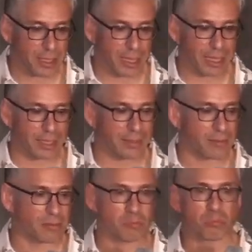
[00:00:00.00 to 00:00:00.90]

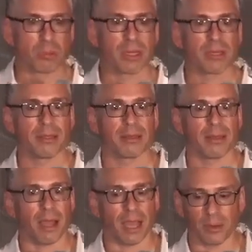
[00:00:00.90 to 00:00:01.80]
and
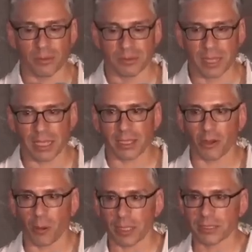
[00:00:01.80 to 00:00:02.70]
I will take
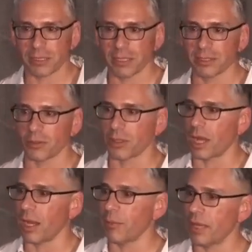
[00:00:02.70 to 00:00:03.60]
questions or
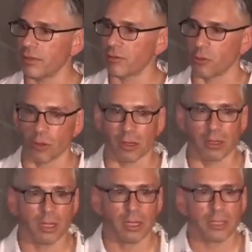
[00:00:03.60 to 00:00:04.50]
comments or
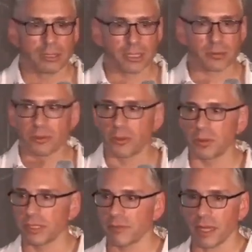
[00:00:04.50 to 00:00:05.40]
just
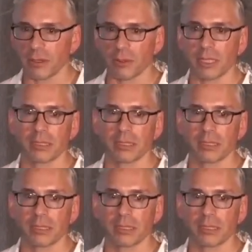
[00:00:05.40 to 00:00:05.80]
gratuitous flattery.